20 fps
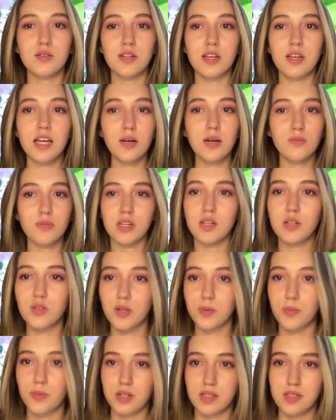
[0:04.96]
today I'm gonna
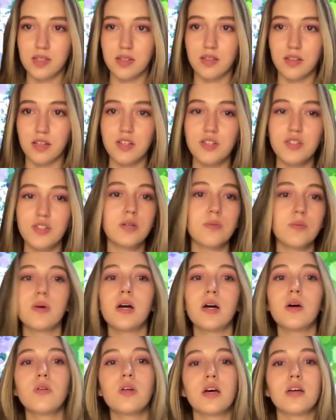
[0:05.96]
do a presentation
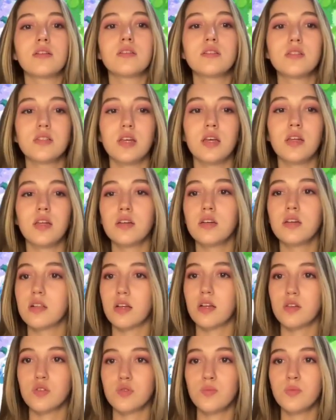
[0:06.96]
about understanding
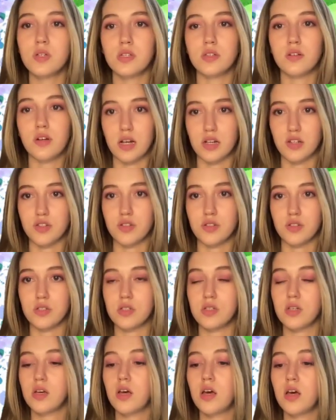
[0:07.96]
classroom
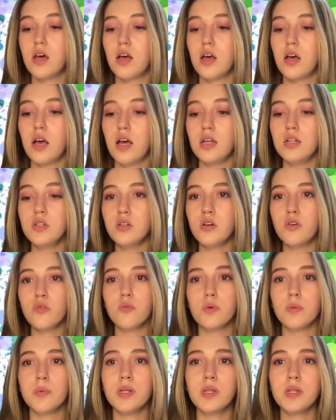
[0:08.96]
interactions.
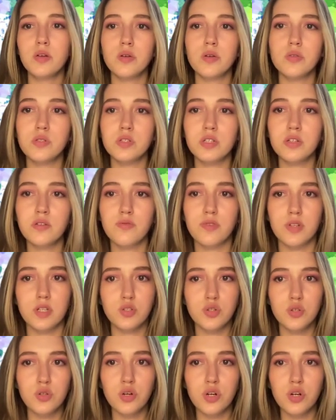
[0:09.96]
We've been using
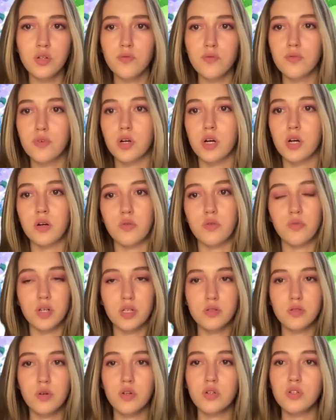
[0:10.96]
FeatureLearn for our
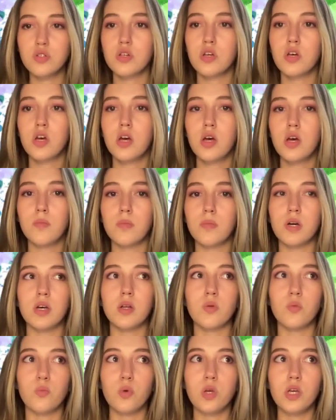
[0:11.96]
resource,
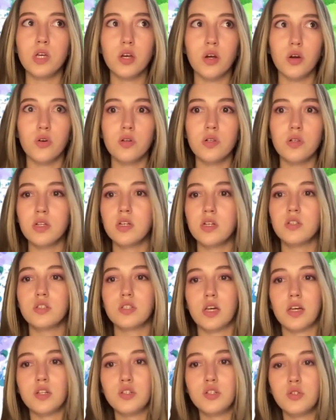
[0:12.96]
but we currently
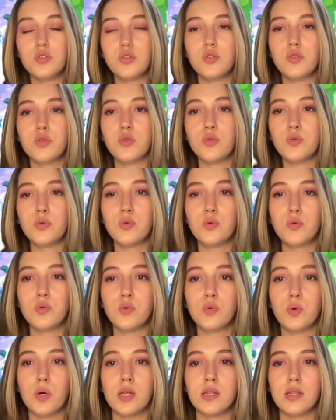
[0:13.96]
changed
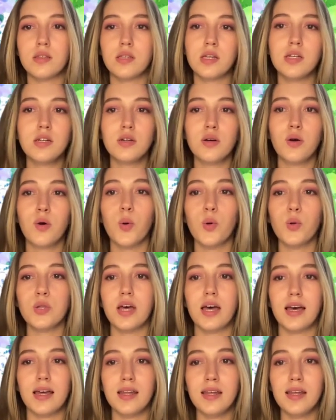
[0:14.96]
to a thing called
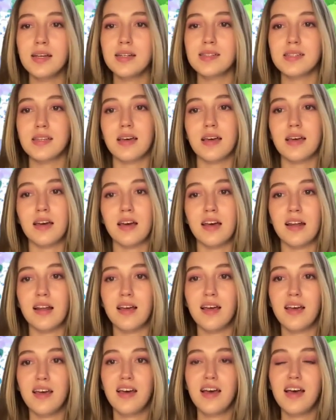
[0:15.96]
edX,
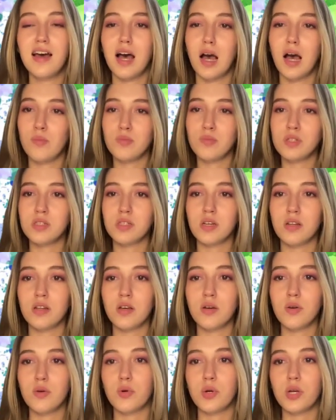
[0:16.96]
and I'm just
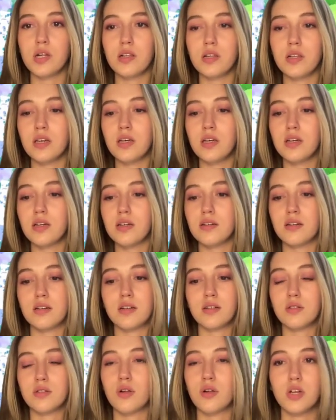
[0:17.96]
gonna quickly
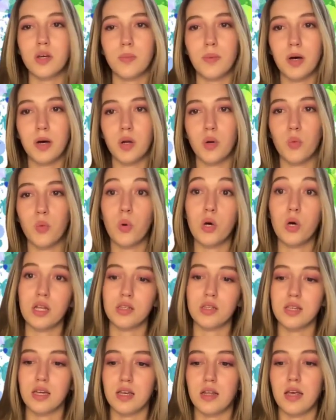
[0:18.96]
talk about what
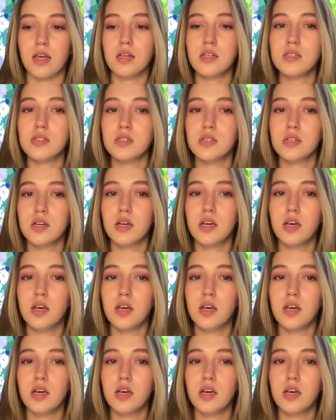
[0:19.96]
is edX.